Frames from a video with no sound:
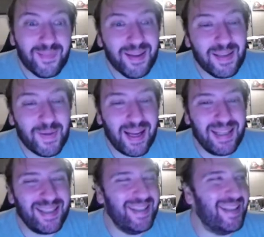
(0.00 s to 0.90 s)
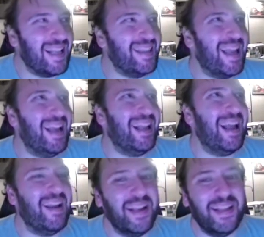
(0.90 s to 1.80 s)
To be honest, not that
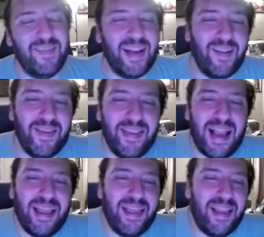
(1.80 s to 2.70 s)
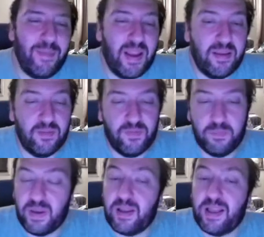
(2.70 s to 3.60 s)
I can tell right now. Not, I mean, the
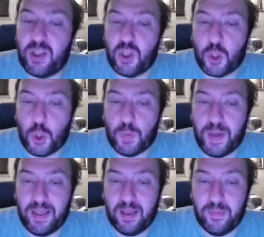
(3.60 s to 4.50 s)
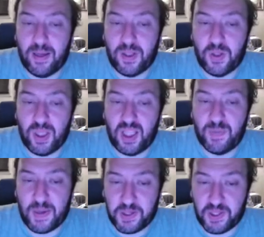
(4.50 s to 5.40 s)
ability to search for Pendulum monsters and then
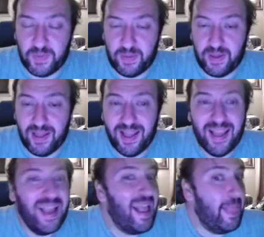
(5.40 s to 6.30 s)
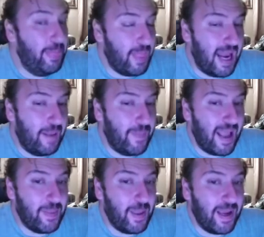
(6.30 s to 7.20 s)
special summon them, not a
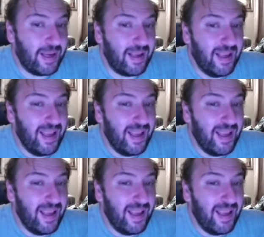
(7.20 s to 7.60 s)
bad thing.